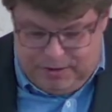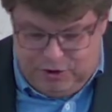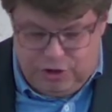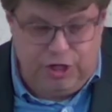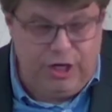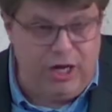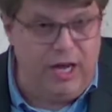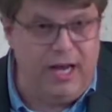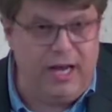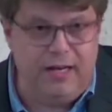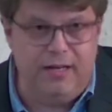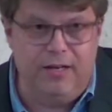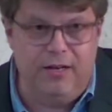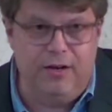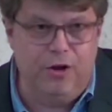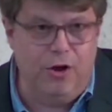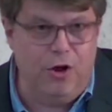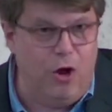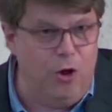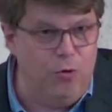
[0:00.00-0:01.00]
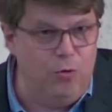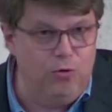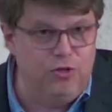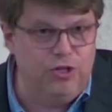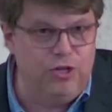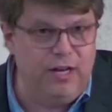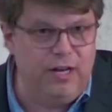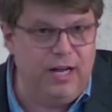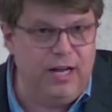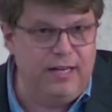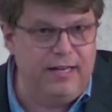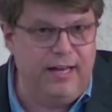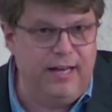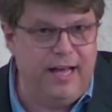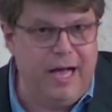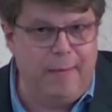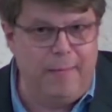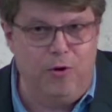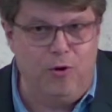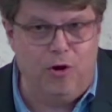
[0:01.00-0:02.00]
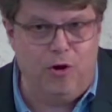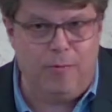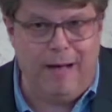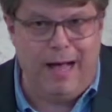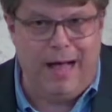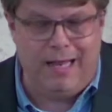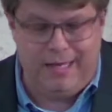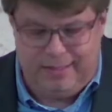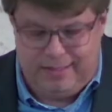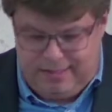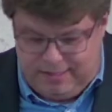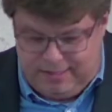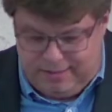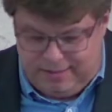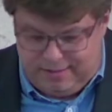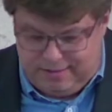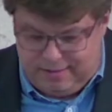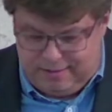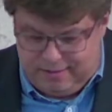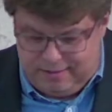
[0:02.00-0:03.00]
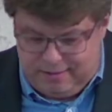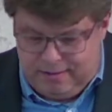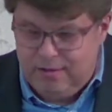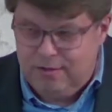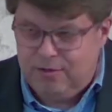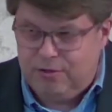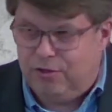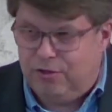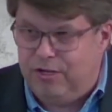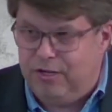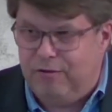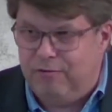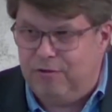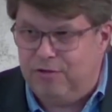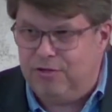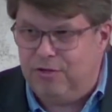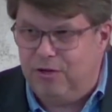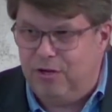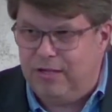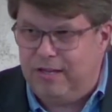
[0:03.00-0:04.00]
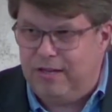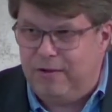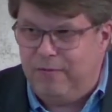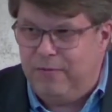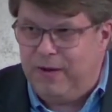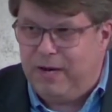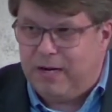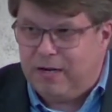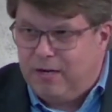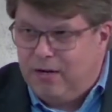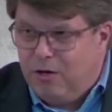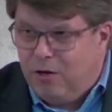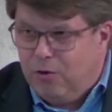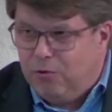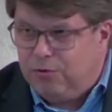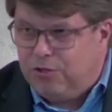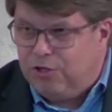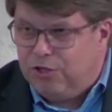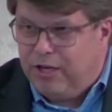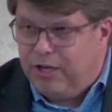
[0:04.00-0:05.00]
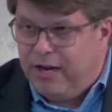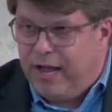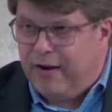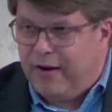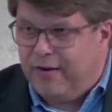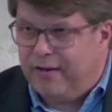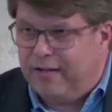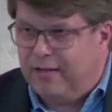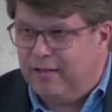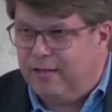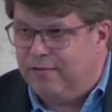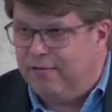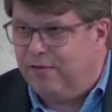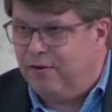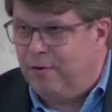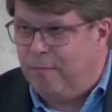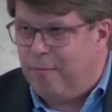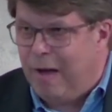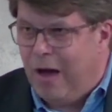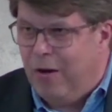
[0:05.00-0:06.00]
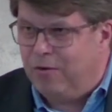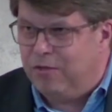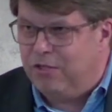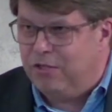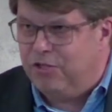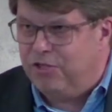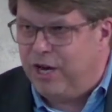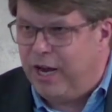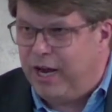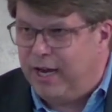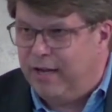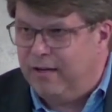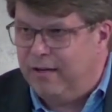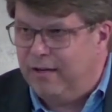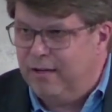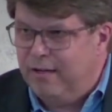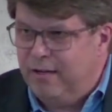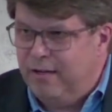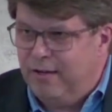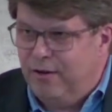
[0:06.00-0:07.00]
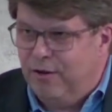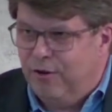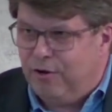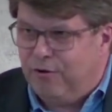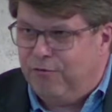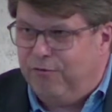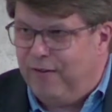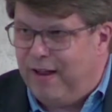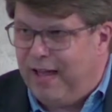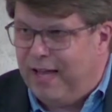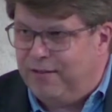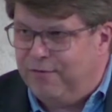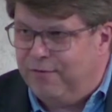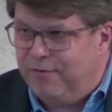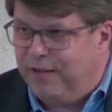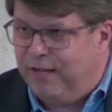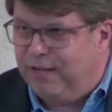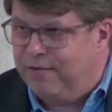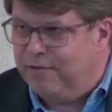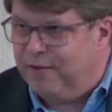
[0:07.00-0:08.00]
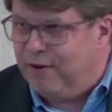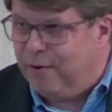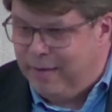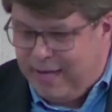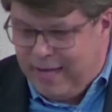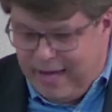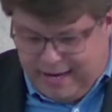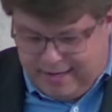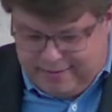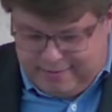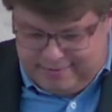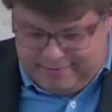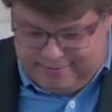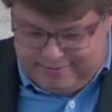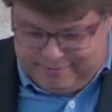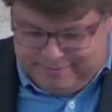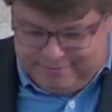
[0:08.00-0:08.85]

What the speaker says: She had no genetic abnormalities. So there was not the weird nose she inherited from Aunt Jane or flat feet from Dad.